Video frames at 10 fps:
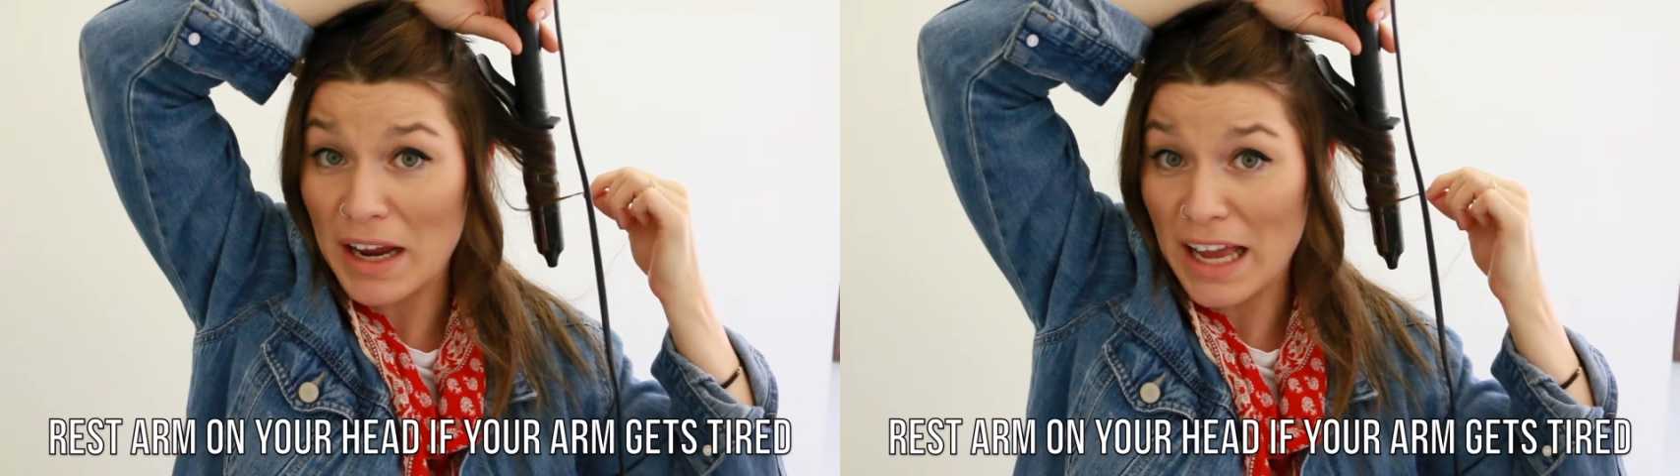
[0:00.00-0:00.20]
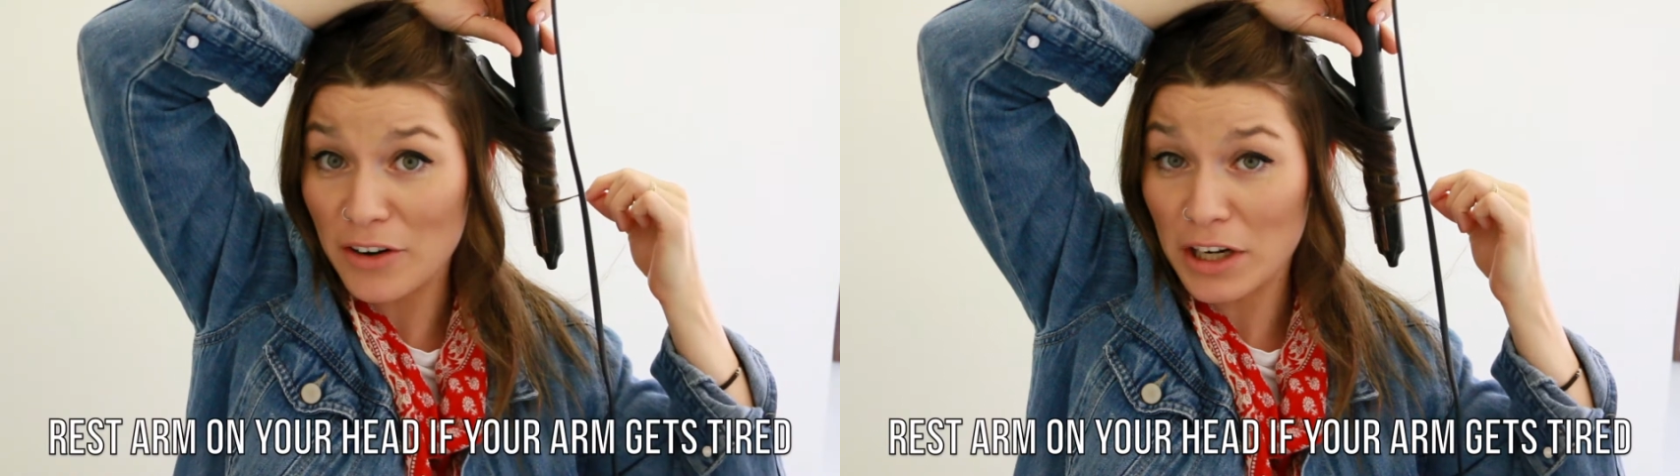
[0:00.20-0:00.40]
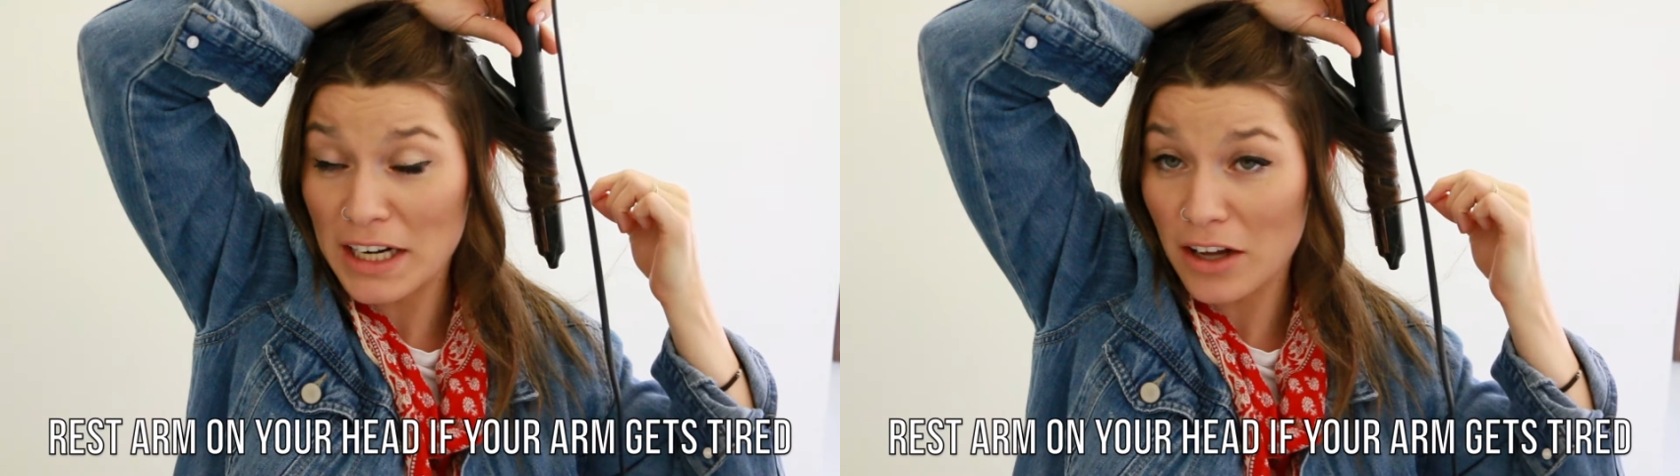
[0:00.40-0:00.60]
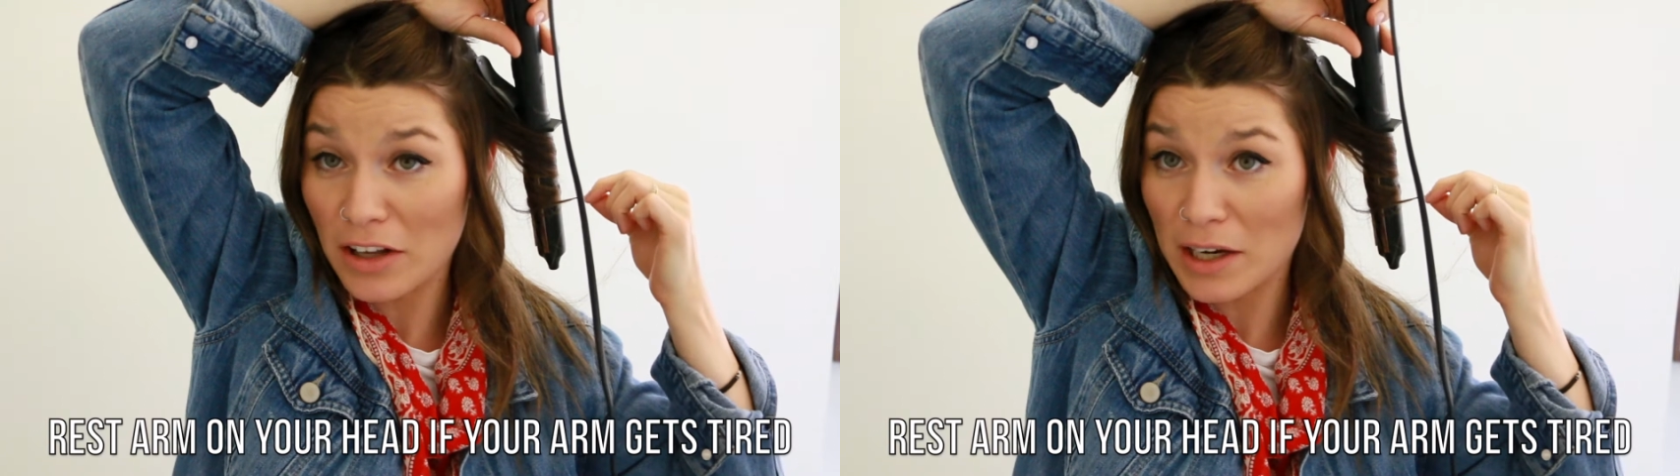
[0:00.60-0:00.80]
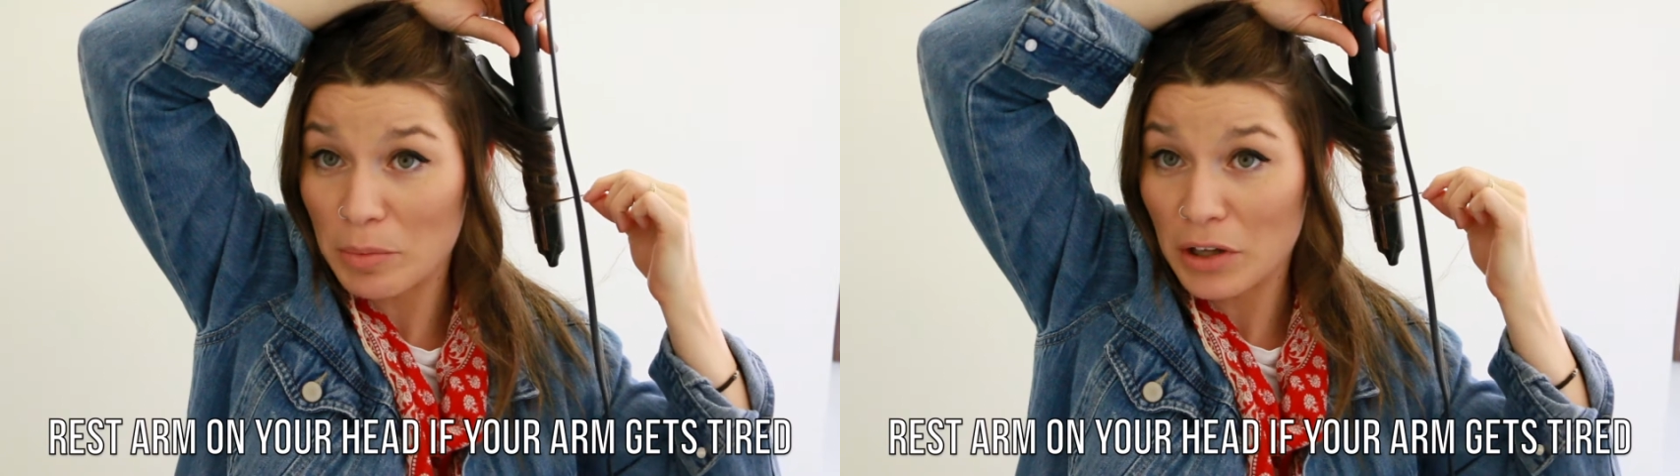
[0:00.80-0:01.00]
my head right now
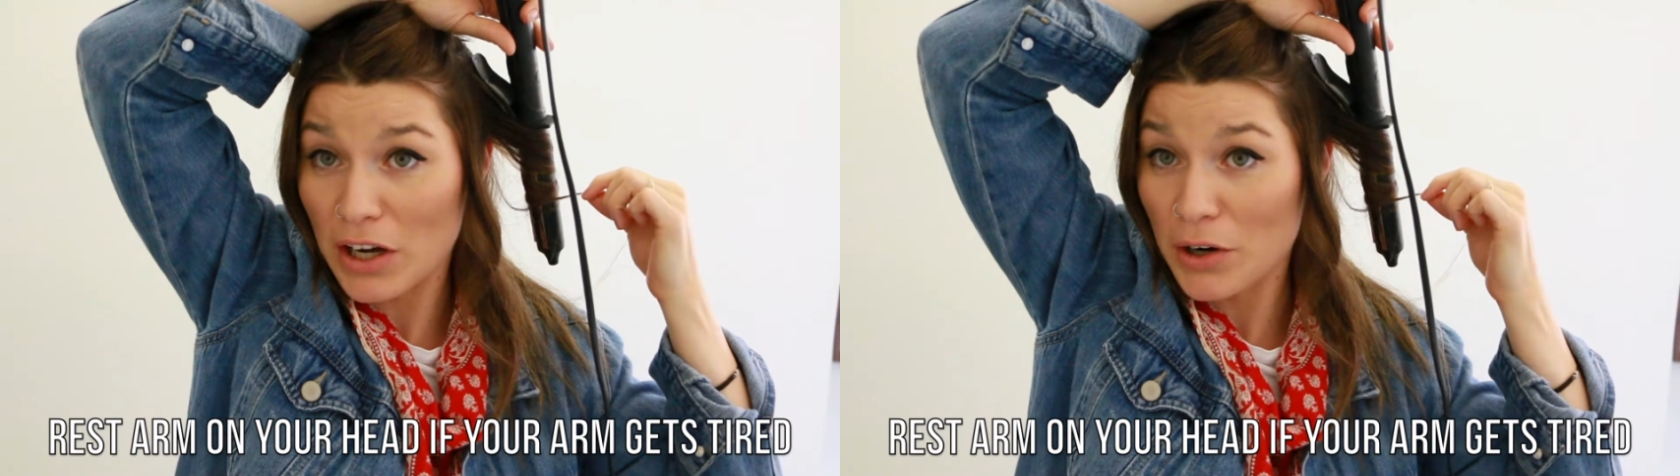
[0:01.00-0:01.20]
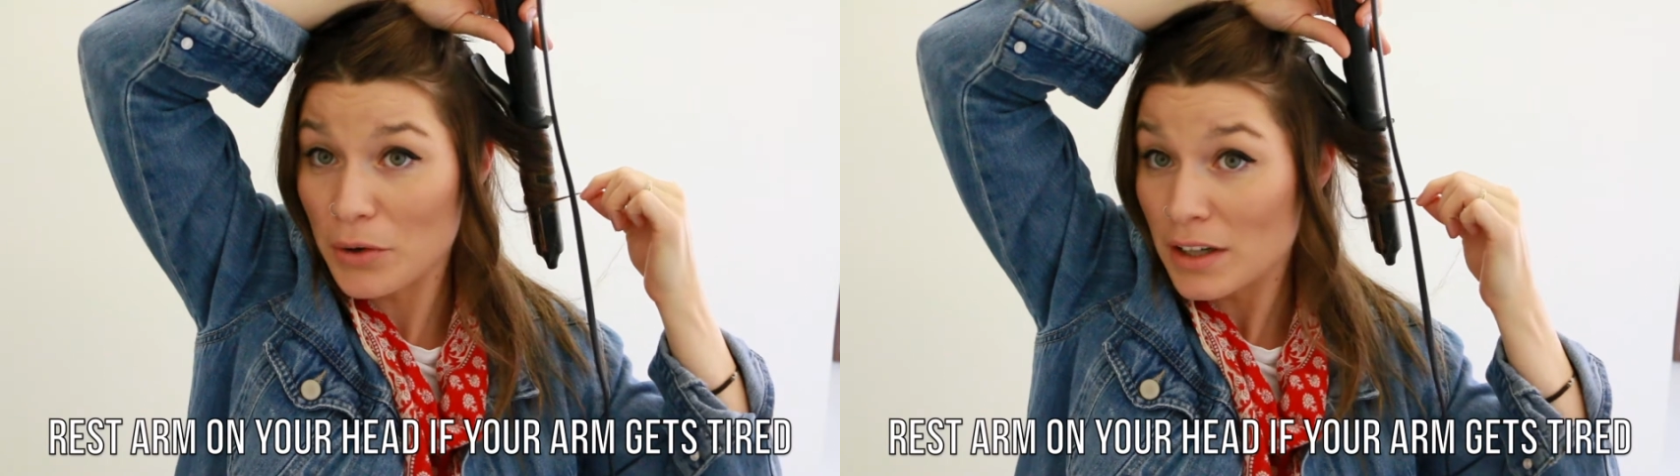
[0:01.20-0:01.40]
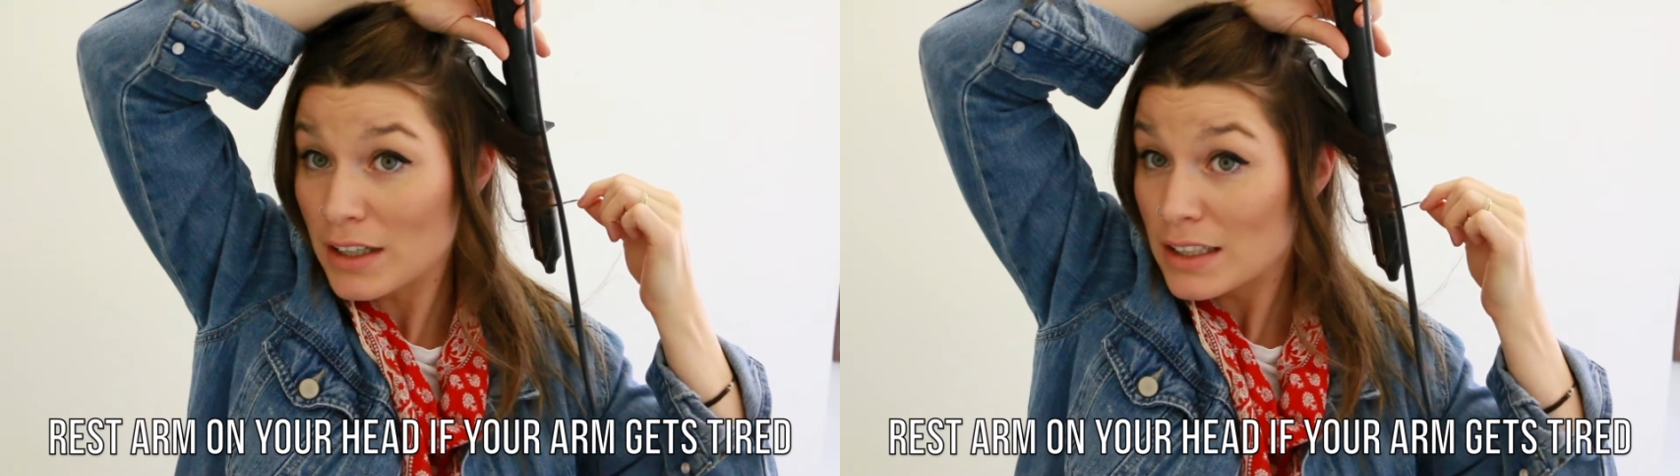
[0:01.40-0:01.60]
like a pillow,